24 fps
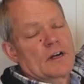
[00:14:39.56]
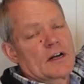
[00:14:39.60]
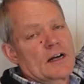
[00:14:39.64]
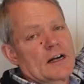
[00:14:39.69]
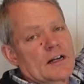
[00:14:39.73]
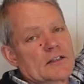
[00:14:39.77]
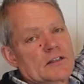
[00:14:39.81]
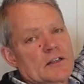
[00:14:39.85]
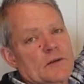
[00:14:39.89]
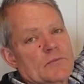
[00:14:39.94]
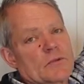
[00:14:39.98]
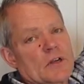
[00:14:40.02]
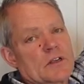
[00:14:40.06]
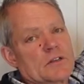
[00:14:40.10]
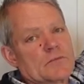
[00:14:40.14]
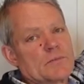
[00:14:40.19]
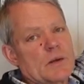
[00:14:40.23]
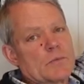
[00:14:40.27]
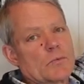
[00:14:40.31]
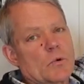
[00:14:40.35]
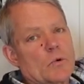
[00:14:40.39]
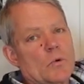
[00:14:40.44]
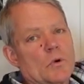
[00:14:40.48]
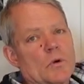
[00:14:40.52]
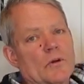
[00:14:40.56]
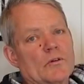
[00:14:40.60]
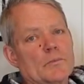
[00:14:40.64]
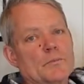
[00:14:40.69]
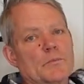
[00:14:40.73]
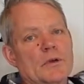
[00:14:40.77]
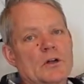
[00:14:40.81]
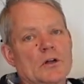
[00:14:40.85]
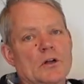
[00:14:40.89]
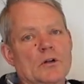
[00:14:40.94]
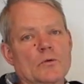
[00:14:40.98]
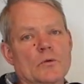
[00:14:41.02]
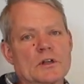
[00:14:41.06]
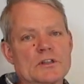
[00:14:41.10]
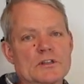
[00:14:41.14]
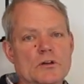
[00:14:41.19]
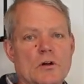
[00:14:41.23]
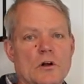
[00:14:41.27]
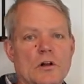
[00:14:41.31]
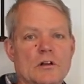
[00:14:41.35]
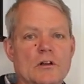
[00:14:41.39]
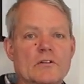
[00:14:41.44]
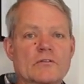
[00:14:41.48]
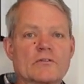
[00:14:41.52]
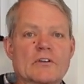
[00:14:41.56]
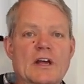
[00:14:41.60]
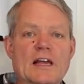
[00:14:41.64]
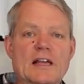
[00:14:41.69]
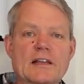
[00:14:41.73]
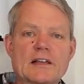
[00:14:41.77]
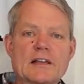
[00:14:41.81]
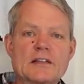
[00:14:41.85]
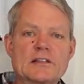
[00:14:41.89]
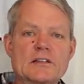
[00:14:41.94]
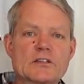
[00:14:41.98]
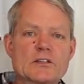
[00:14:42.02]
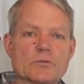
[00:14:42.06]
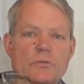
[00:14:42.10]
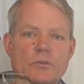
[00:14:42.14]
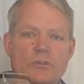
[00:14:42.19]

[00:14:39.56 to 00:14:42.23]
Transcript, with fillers: Uh, sometimes people will build what's called a valance,